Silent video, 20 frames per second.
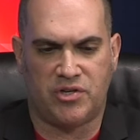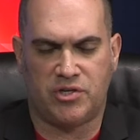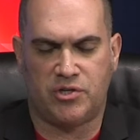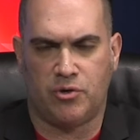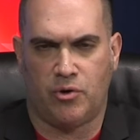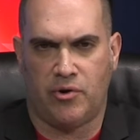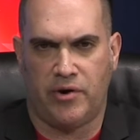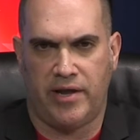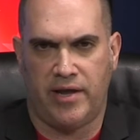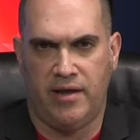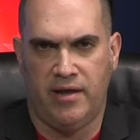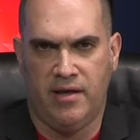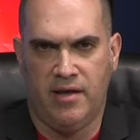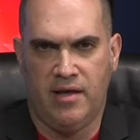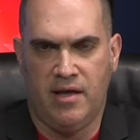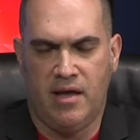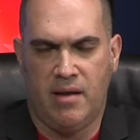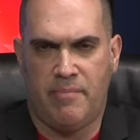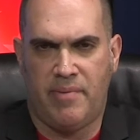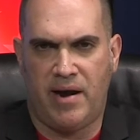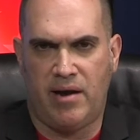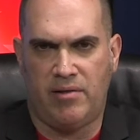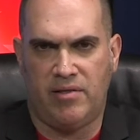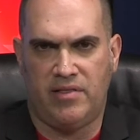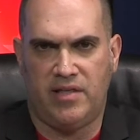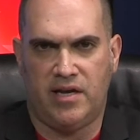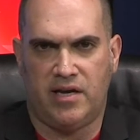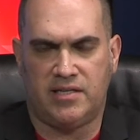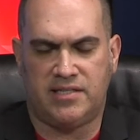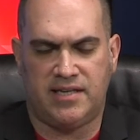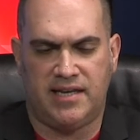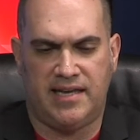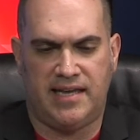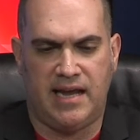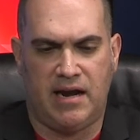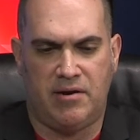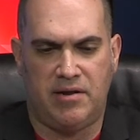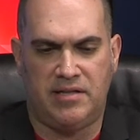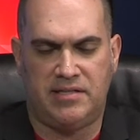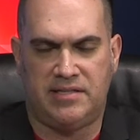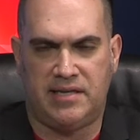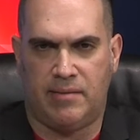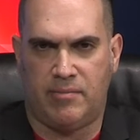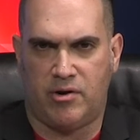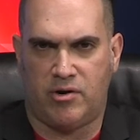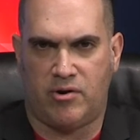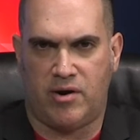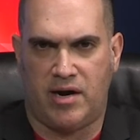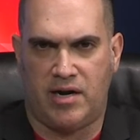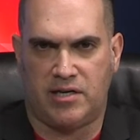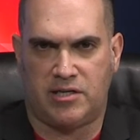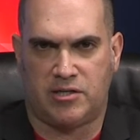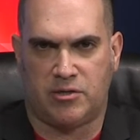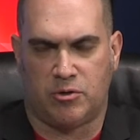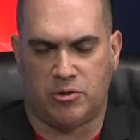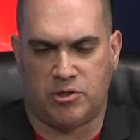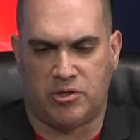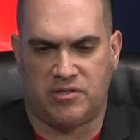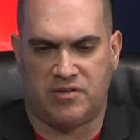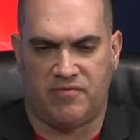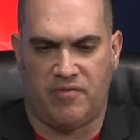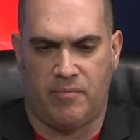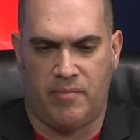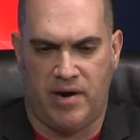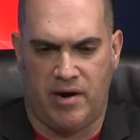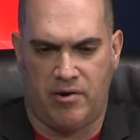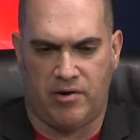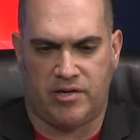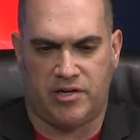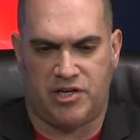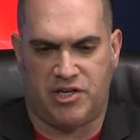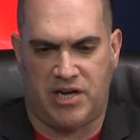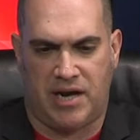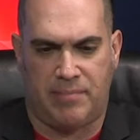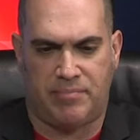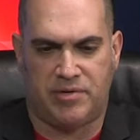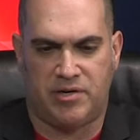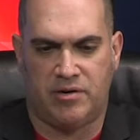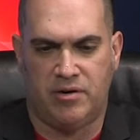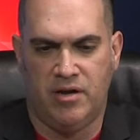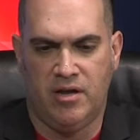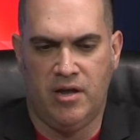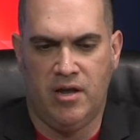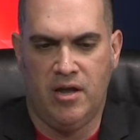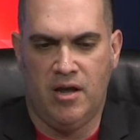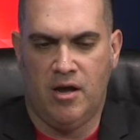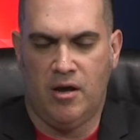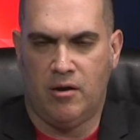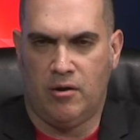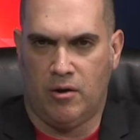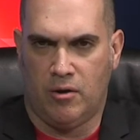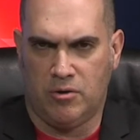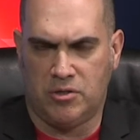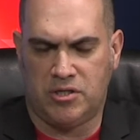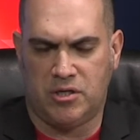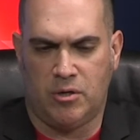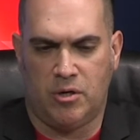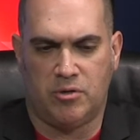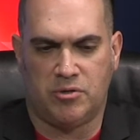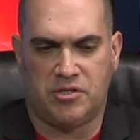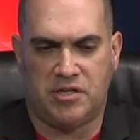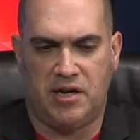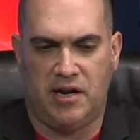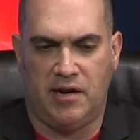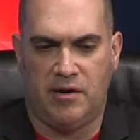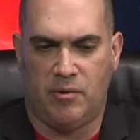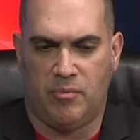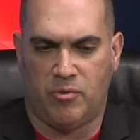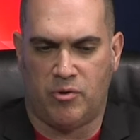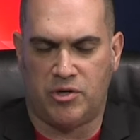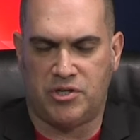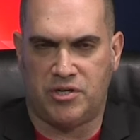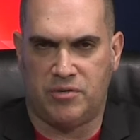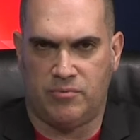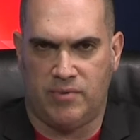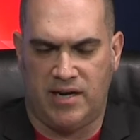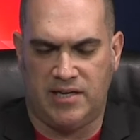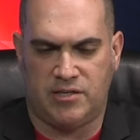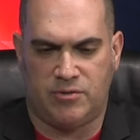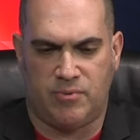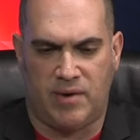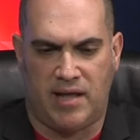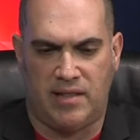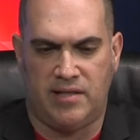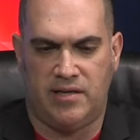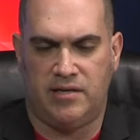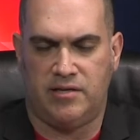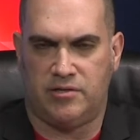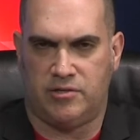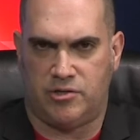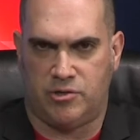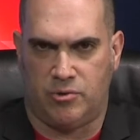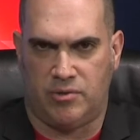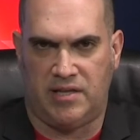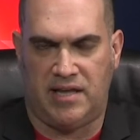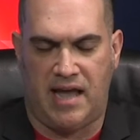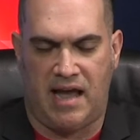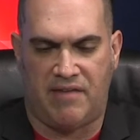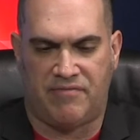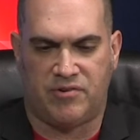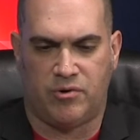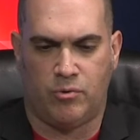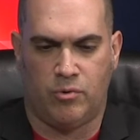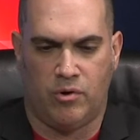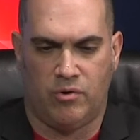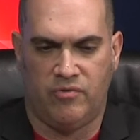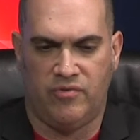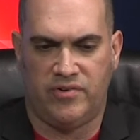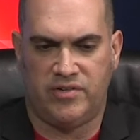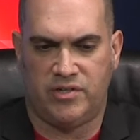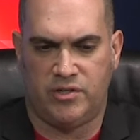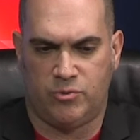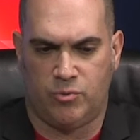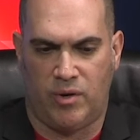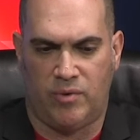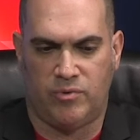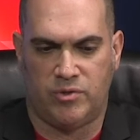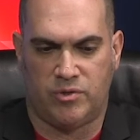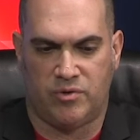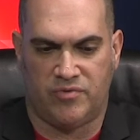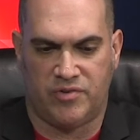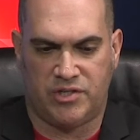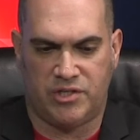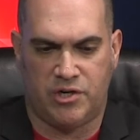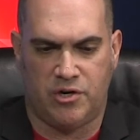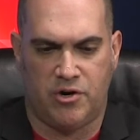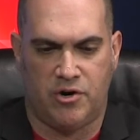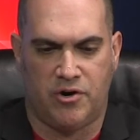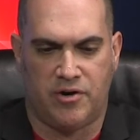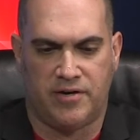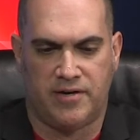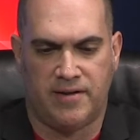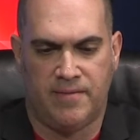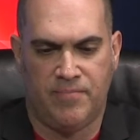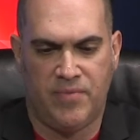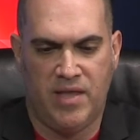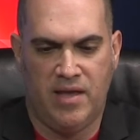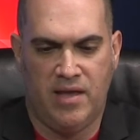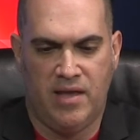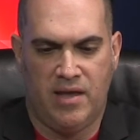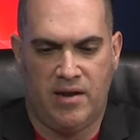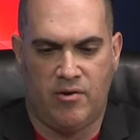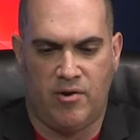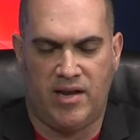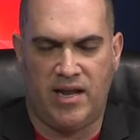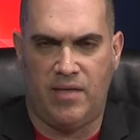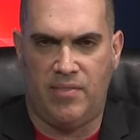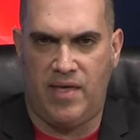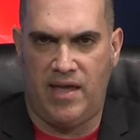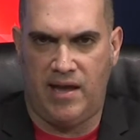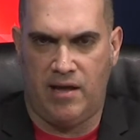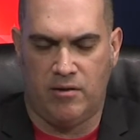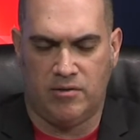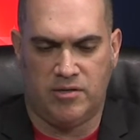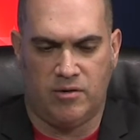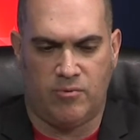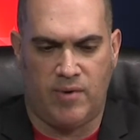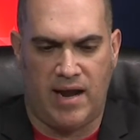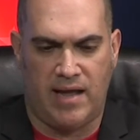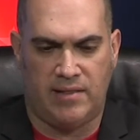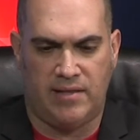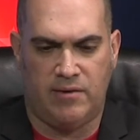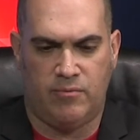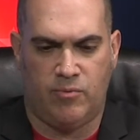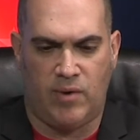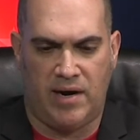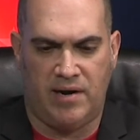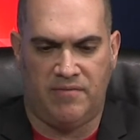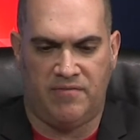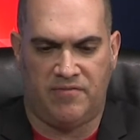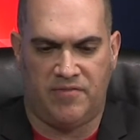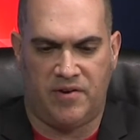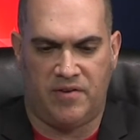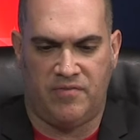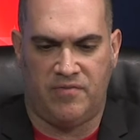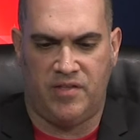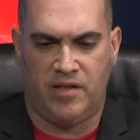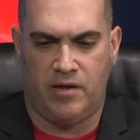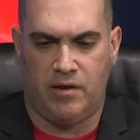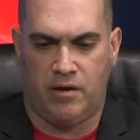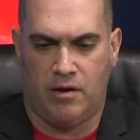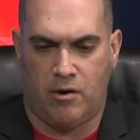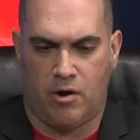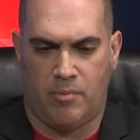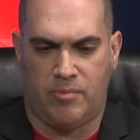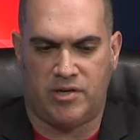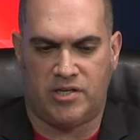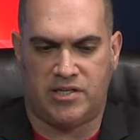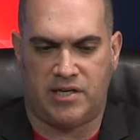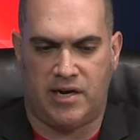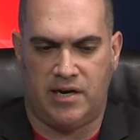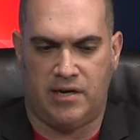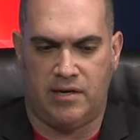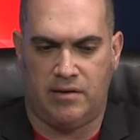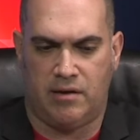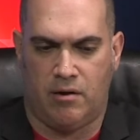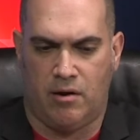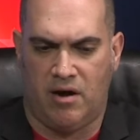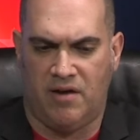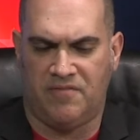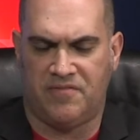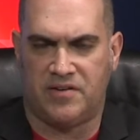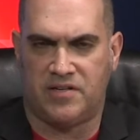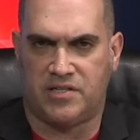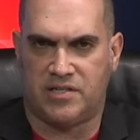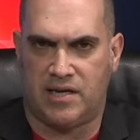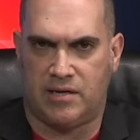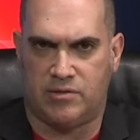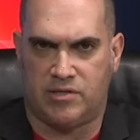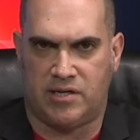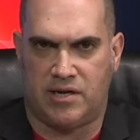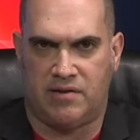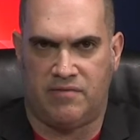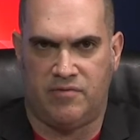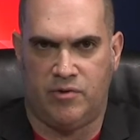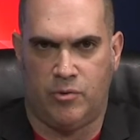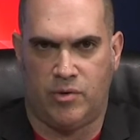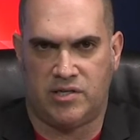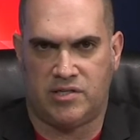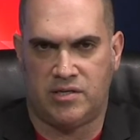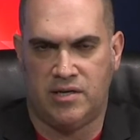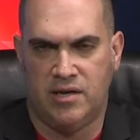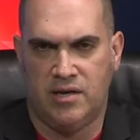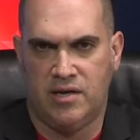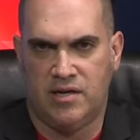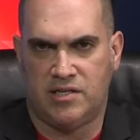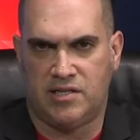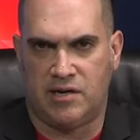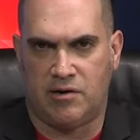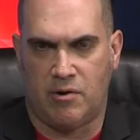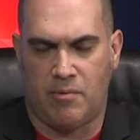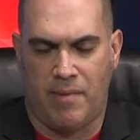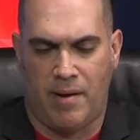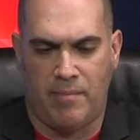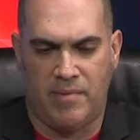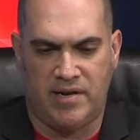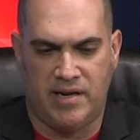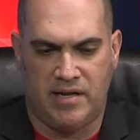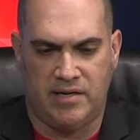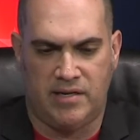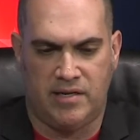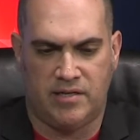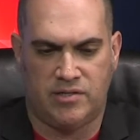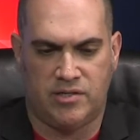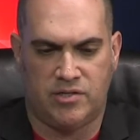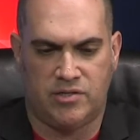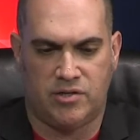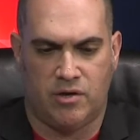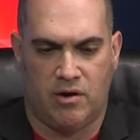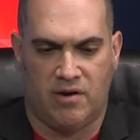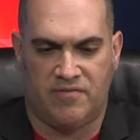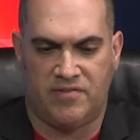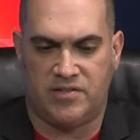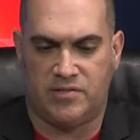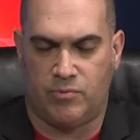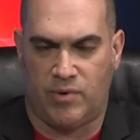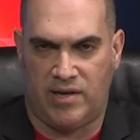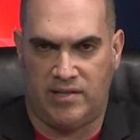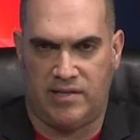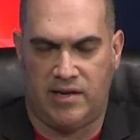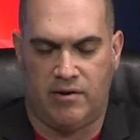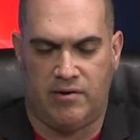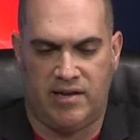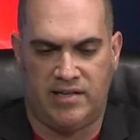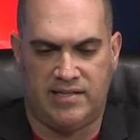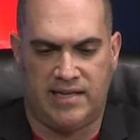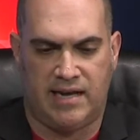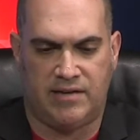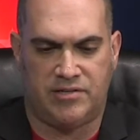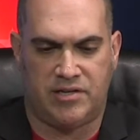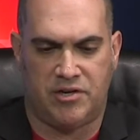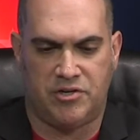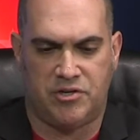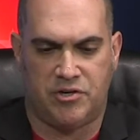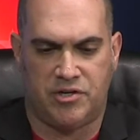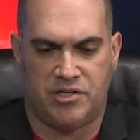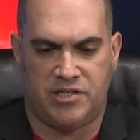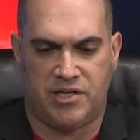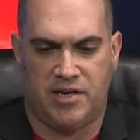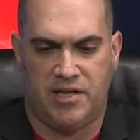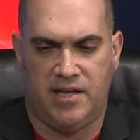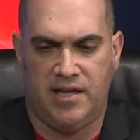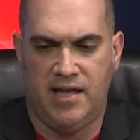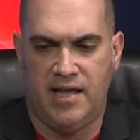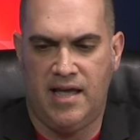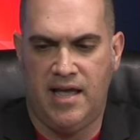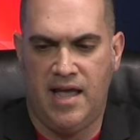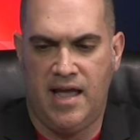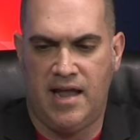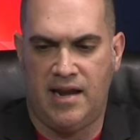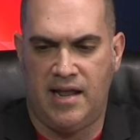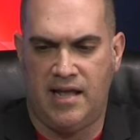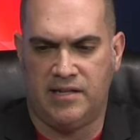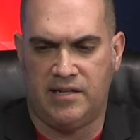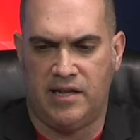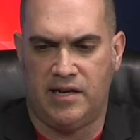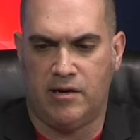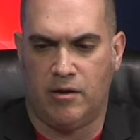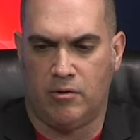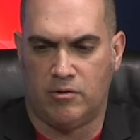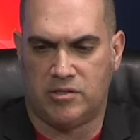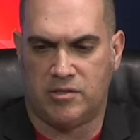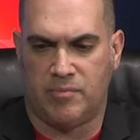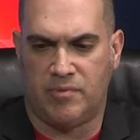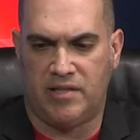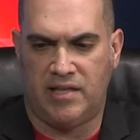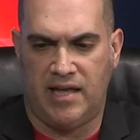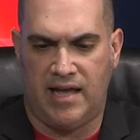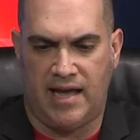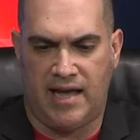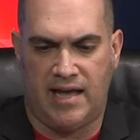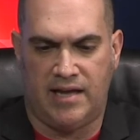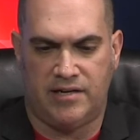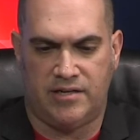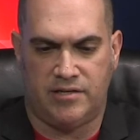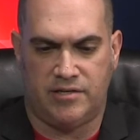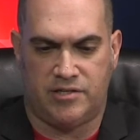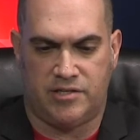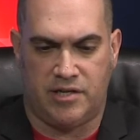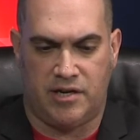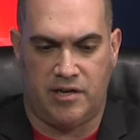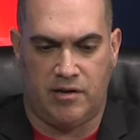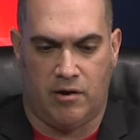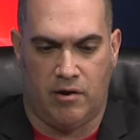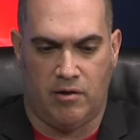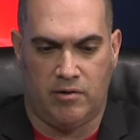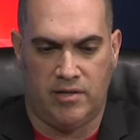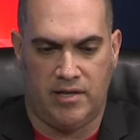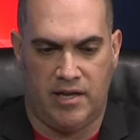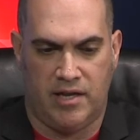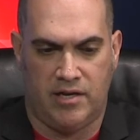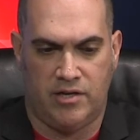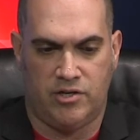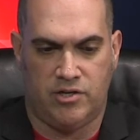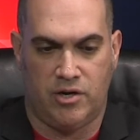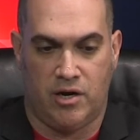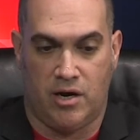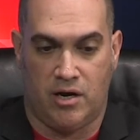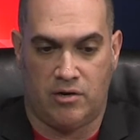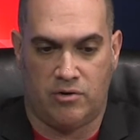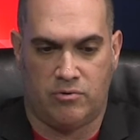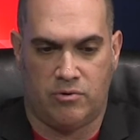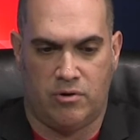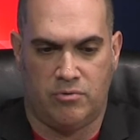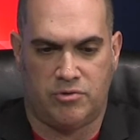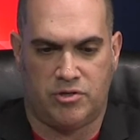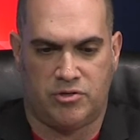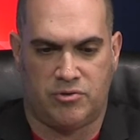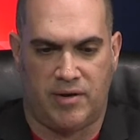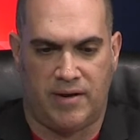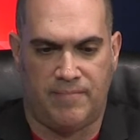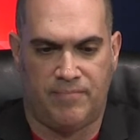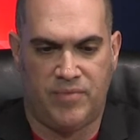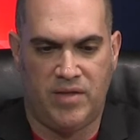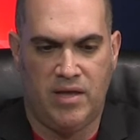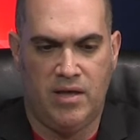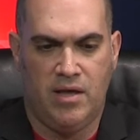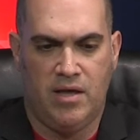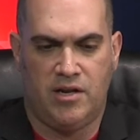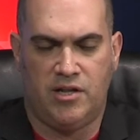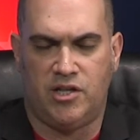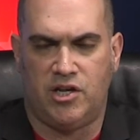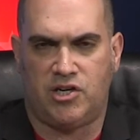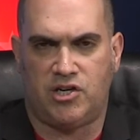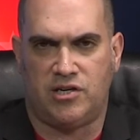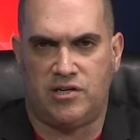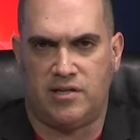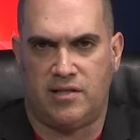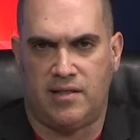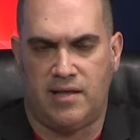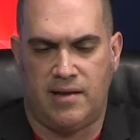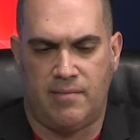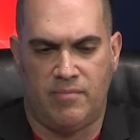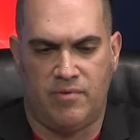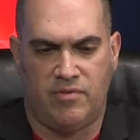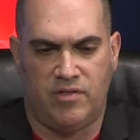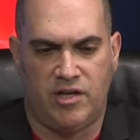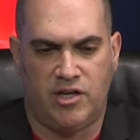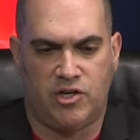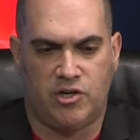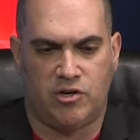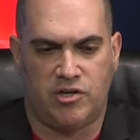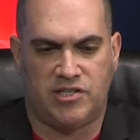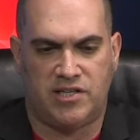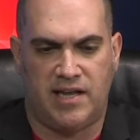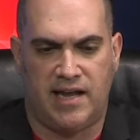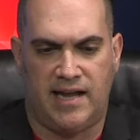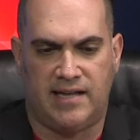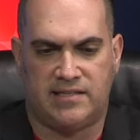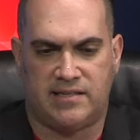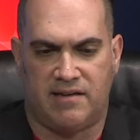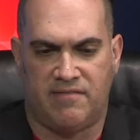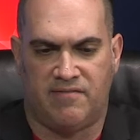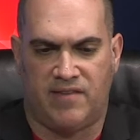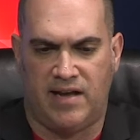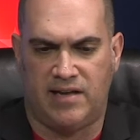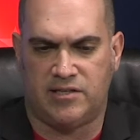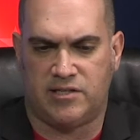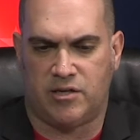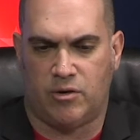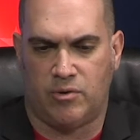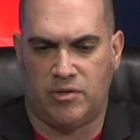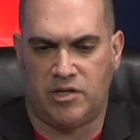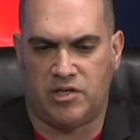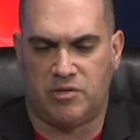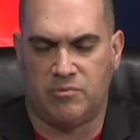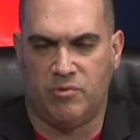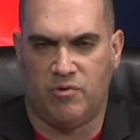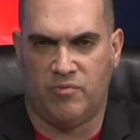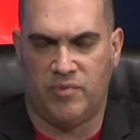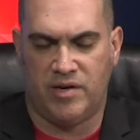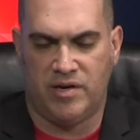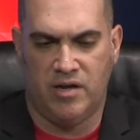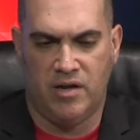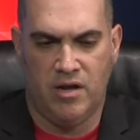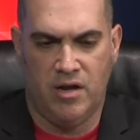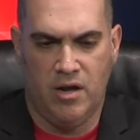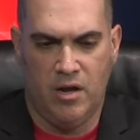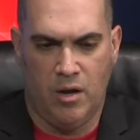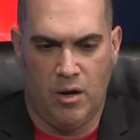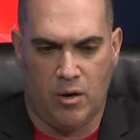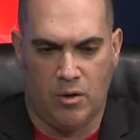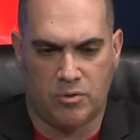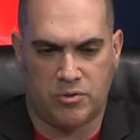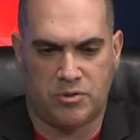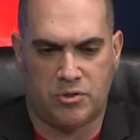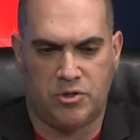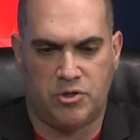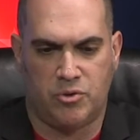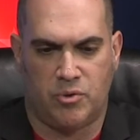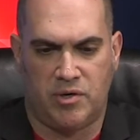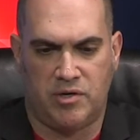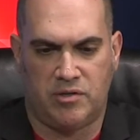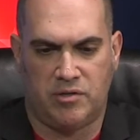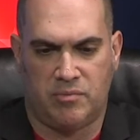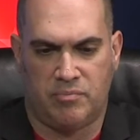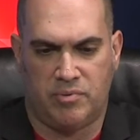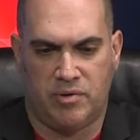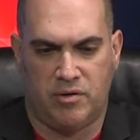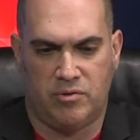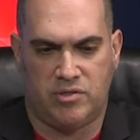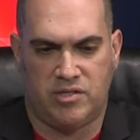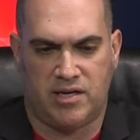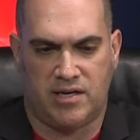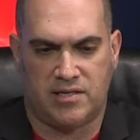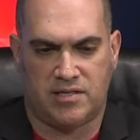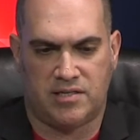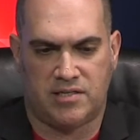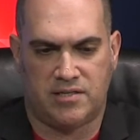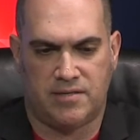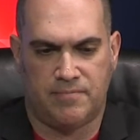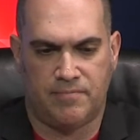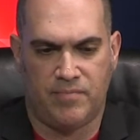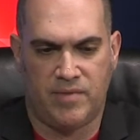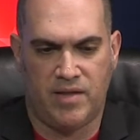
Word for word: story. Apparently, the Hudson County Democratic Socialists of America chapter also hosted an abortion rights rally shortly after Roe v. Wade was overturned. Now, again, they held a rally right in front of the Harborside office outside of U.S. Senator Bob Menendez's office right there in downtown Jersey City, and ending ultimately at City Hall in, on Grove Street. In addition to them, the Jersey Anti Violence Coalition movement also joined in the protest.